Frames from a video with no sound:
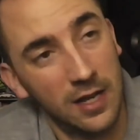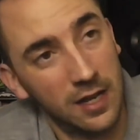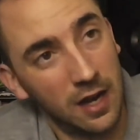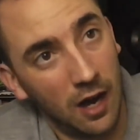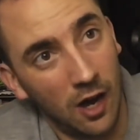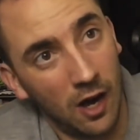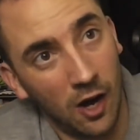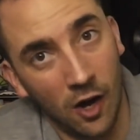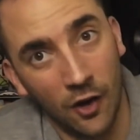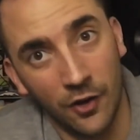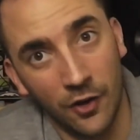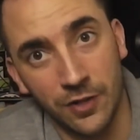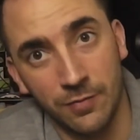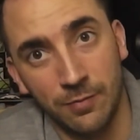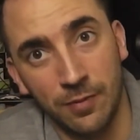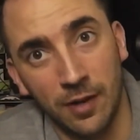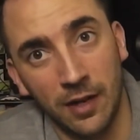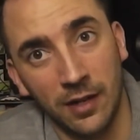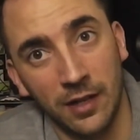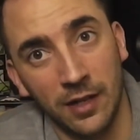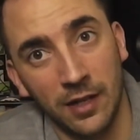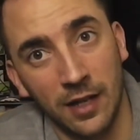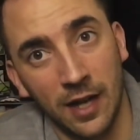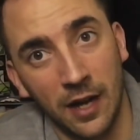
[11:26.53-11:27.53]
Hard as
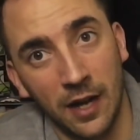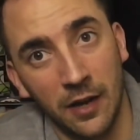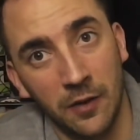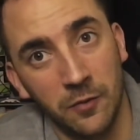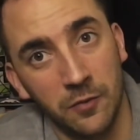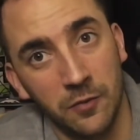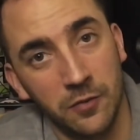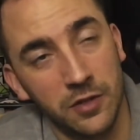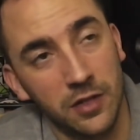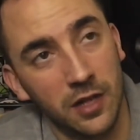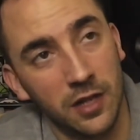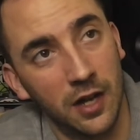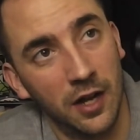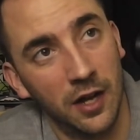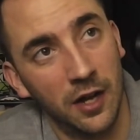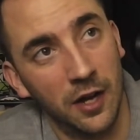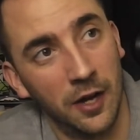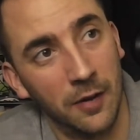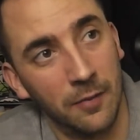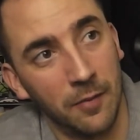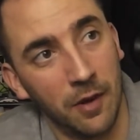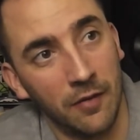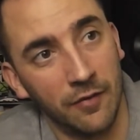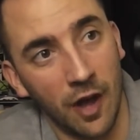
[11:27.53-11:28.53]
bloody nails.
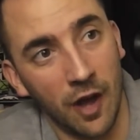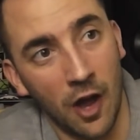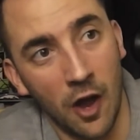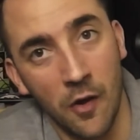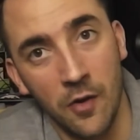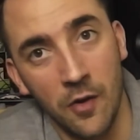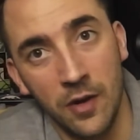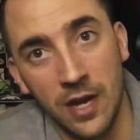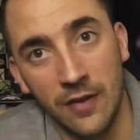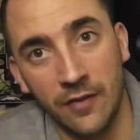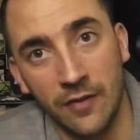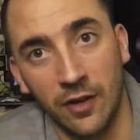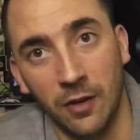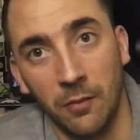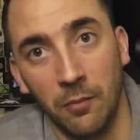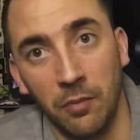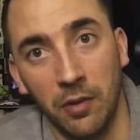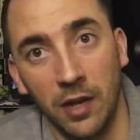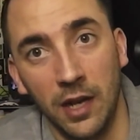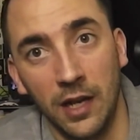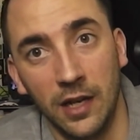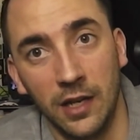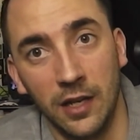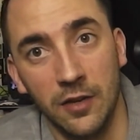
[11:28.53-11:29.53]
I've only ever
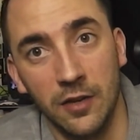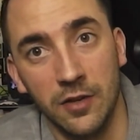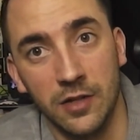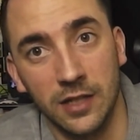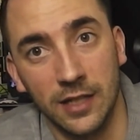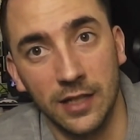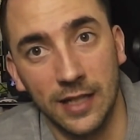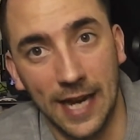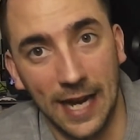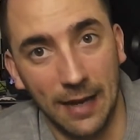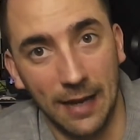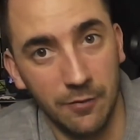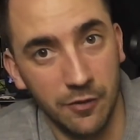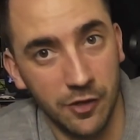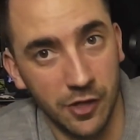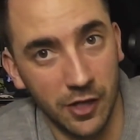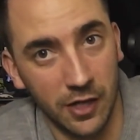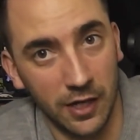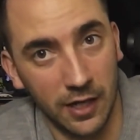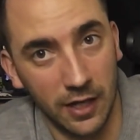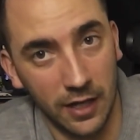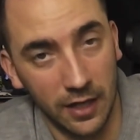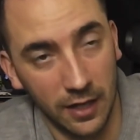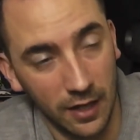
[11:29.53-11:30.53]
completed it using the Game
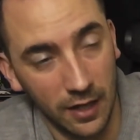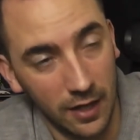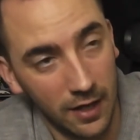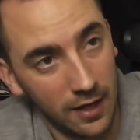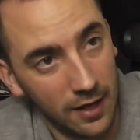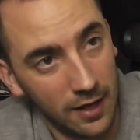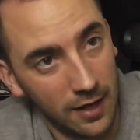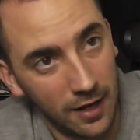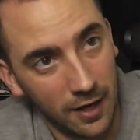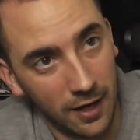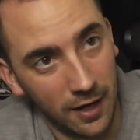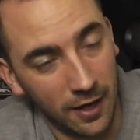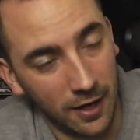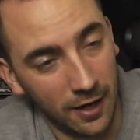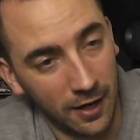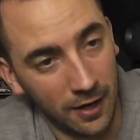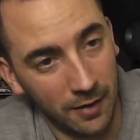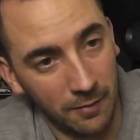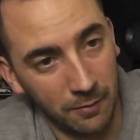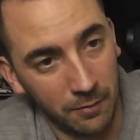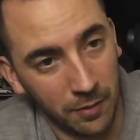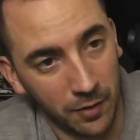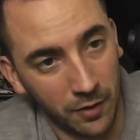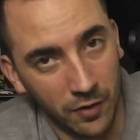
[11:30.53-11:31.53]
Genie
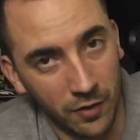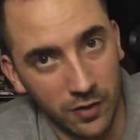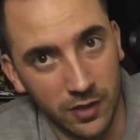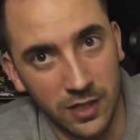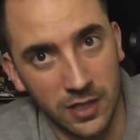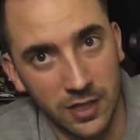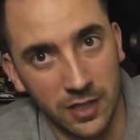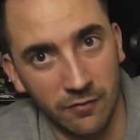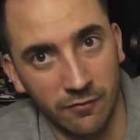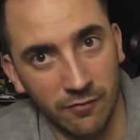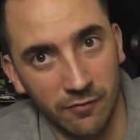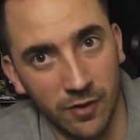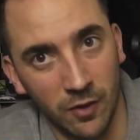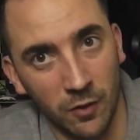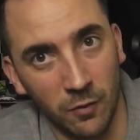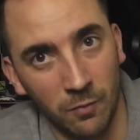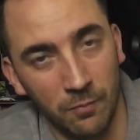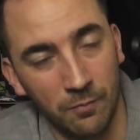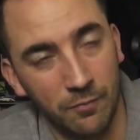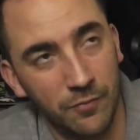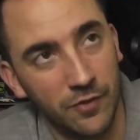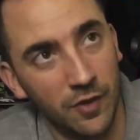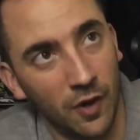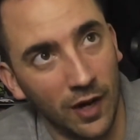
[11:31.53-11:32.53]
because there's some real
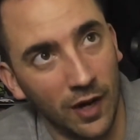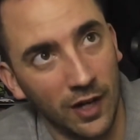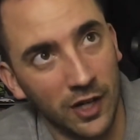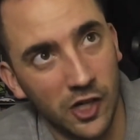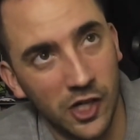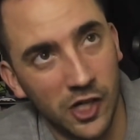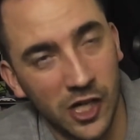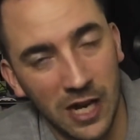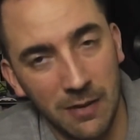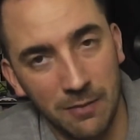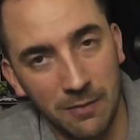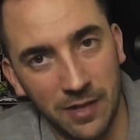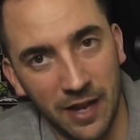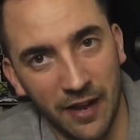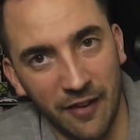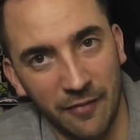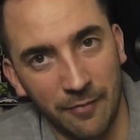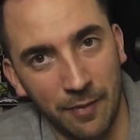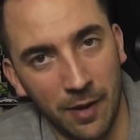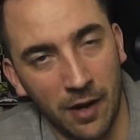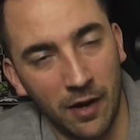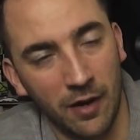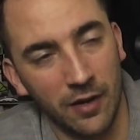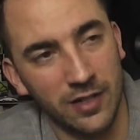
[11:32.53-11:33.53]
like cheap
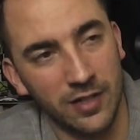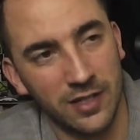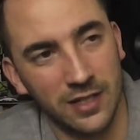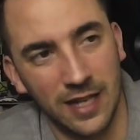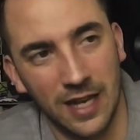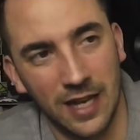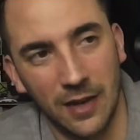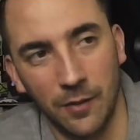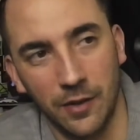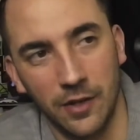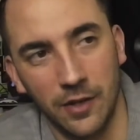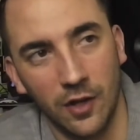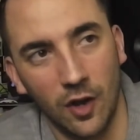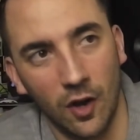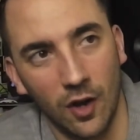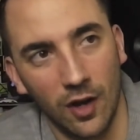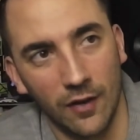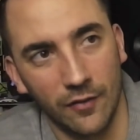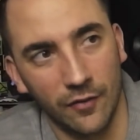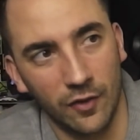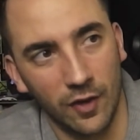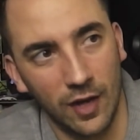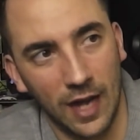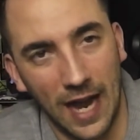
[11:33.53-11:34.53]
death parts in there where you kind
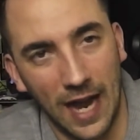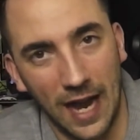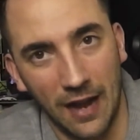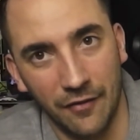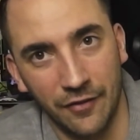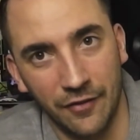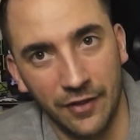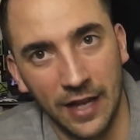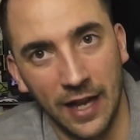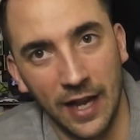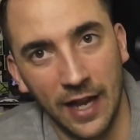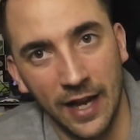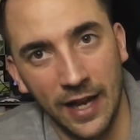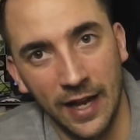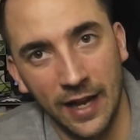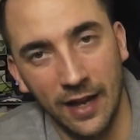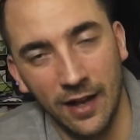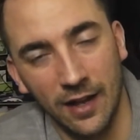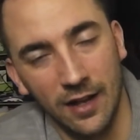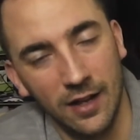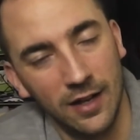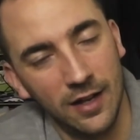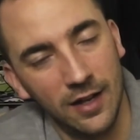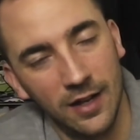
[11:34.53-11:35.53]
of have to get hit.